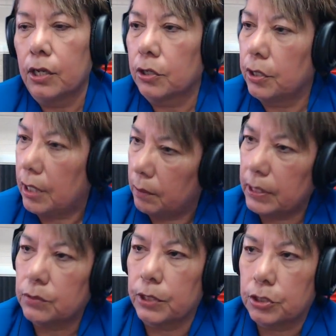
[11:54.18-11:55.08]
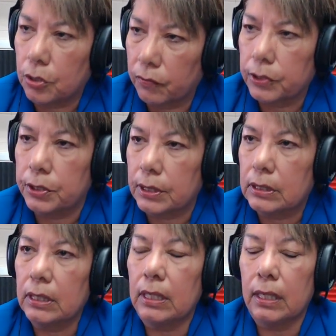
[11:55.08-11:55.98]
could then be switched over to the
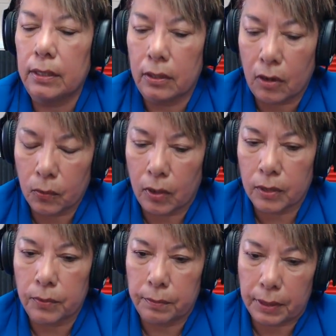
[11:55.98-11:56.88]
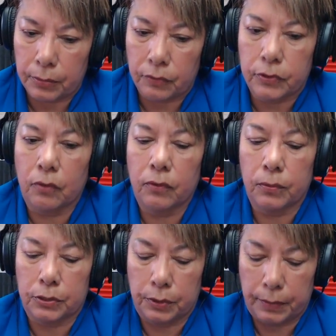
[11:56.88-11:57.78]
city, and then our water would be moved over,
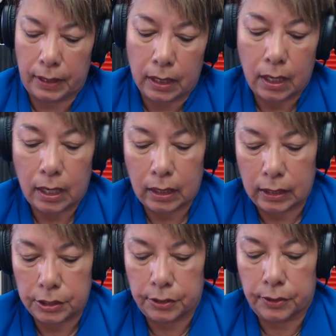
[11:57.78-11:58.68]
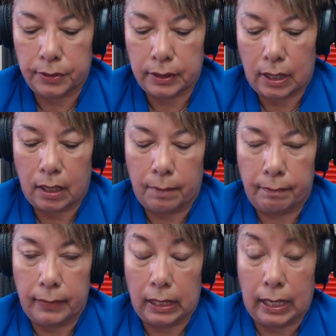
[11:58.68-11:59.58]
which would be considered um,
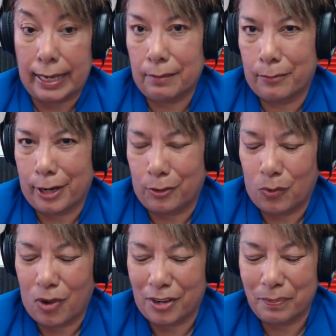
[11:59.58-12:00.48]
light brown water